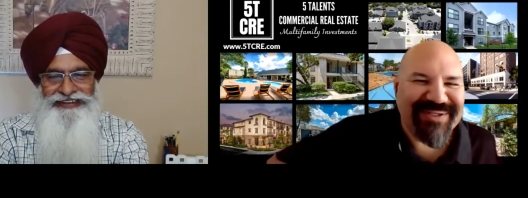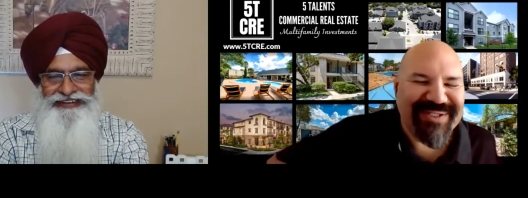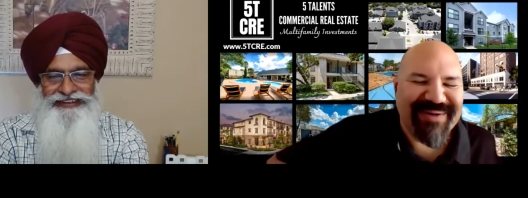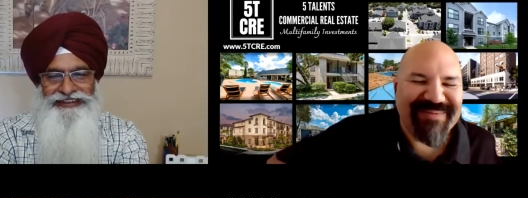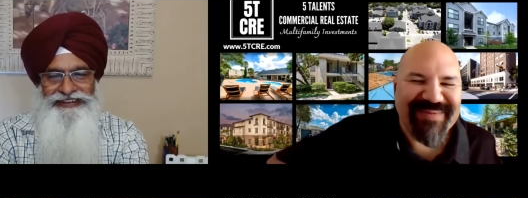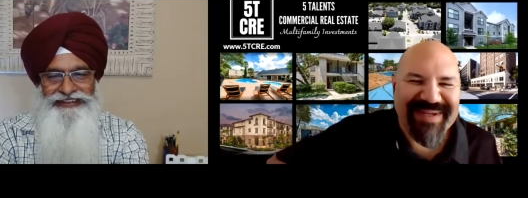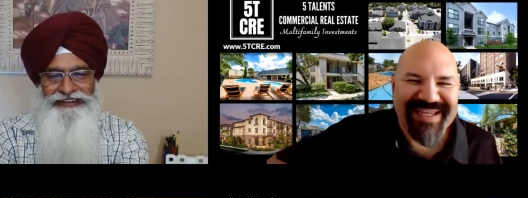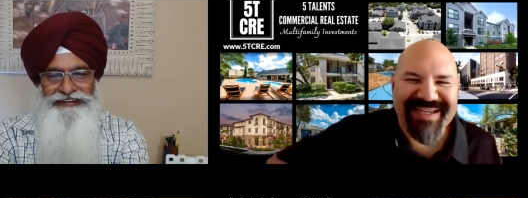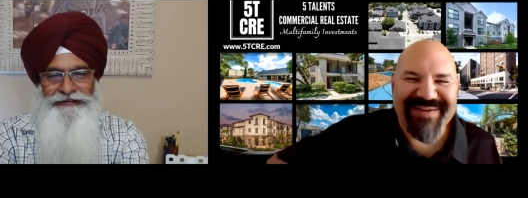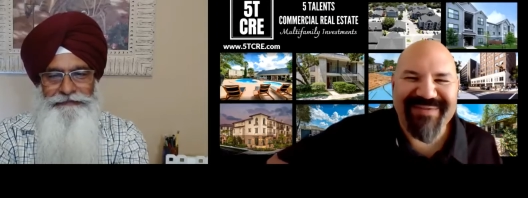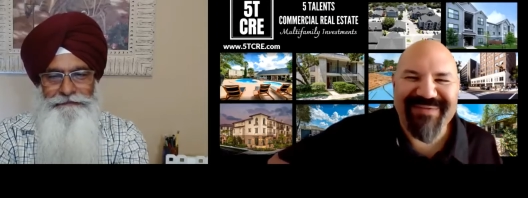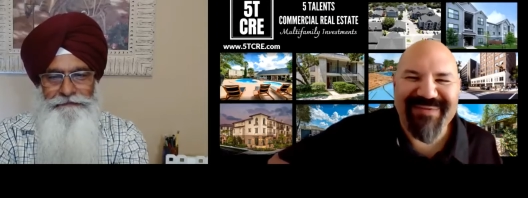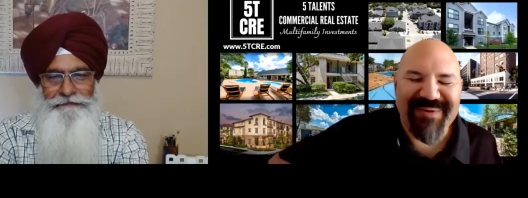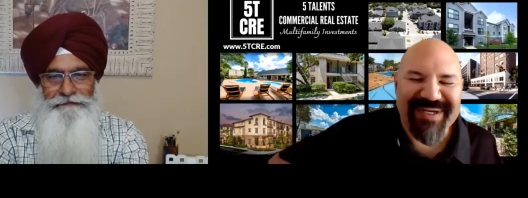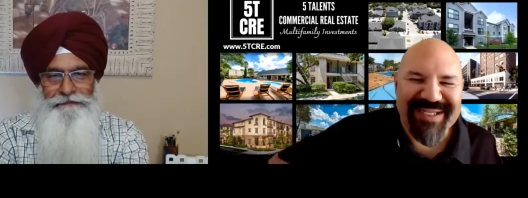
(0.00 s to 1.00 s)
Speaker 1: jumping in a
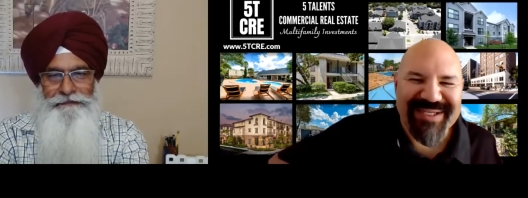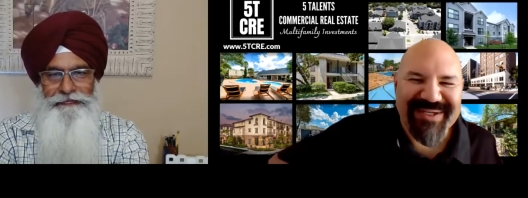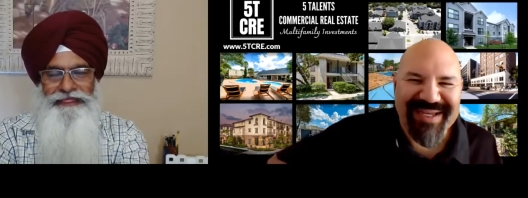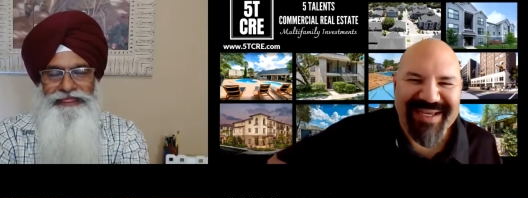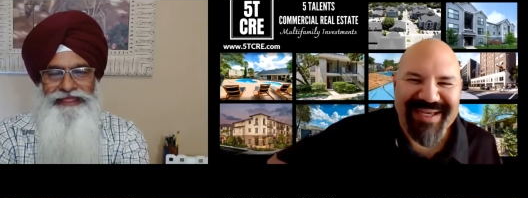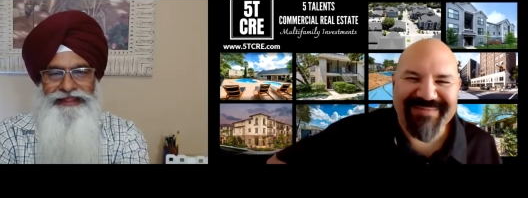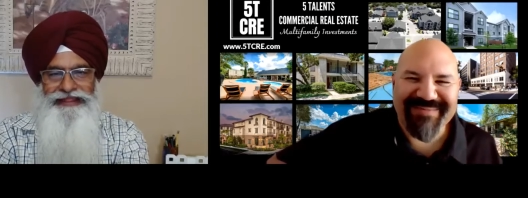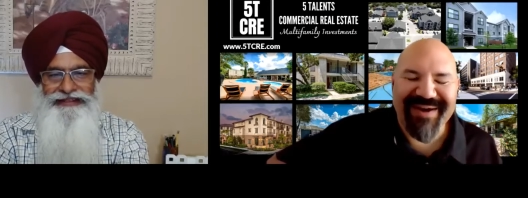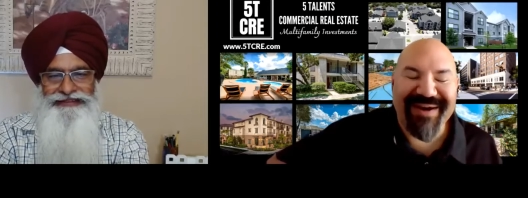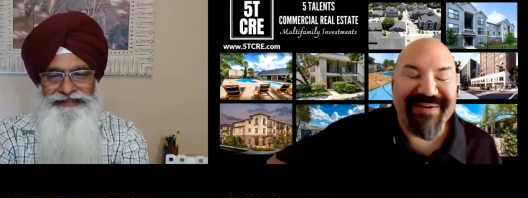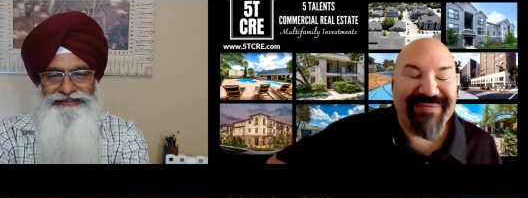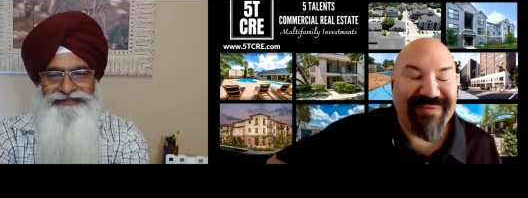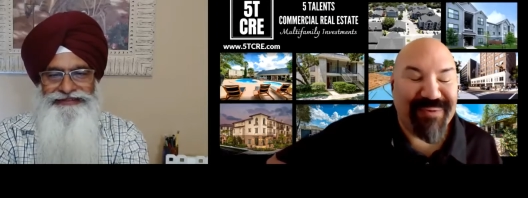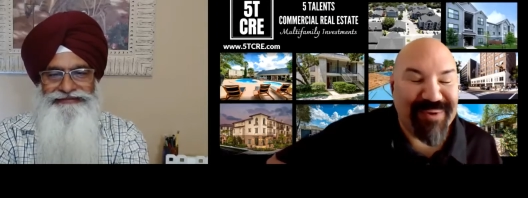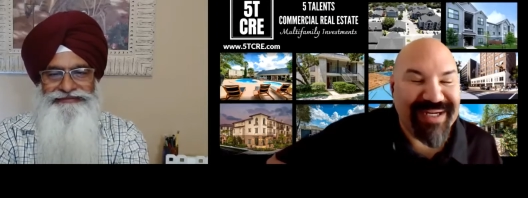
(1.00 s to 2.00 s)
forty unit
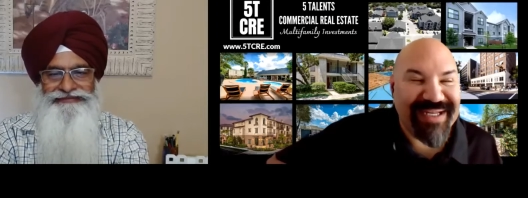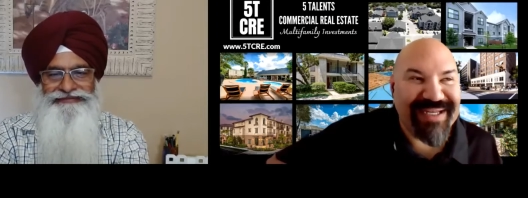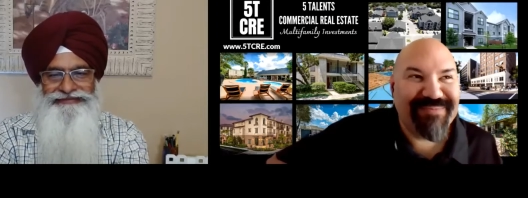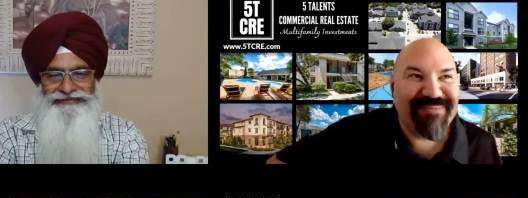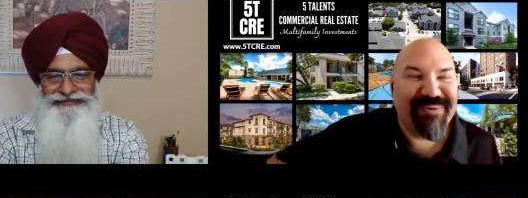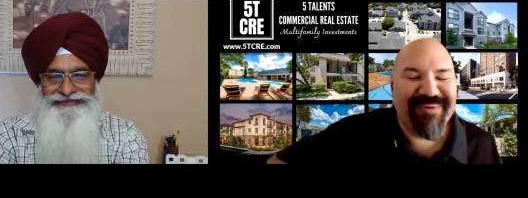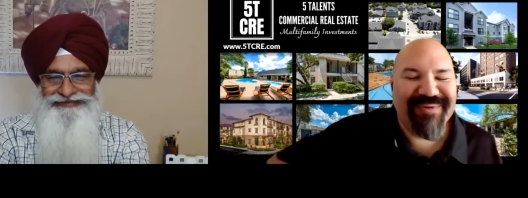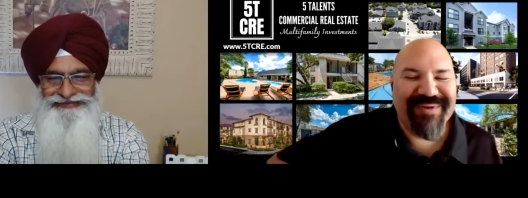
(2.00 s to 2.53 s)
forty po-